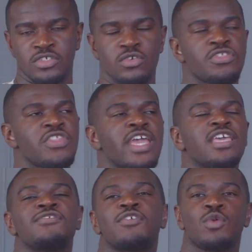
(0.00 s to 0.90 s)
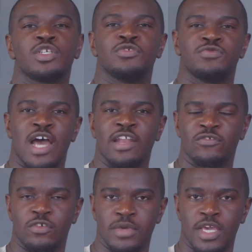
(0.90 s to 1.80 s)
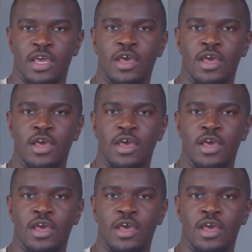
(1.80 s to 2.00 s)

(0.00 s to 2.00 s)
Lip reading: or thank you for what you've done for me,